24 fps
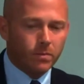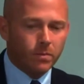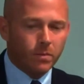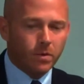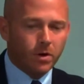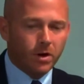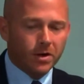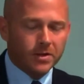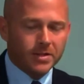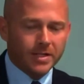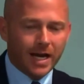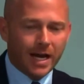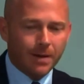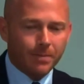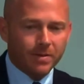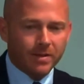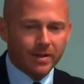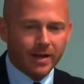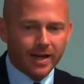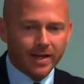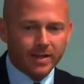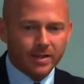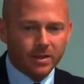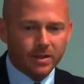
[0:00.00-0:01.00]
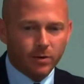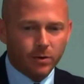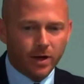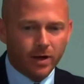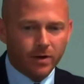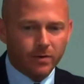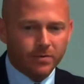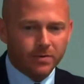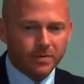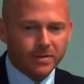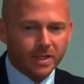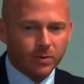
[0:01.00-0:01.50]
On top of that, you
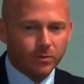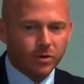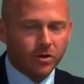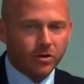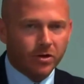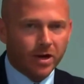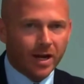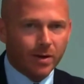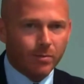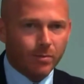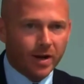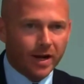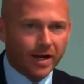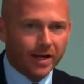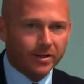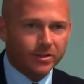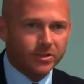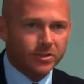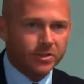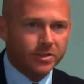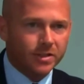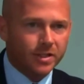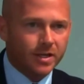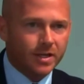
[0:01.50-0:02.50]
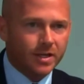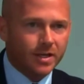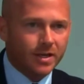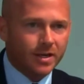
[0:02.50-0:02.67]
have Democrat mayors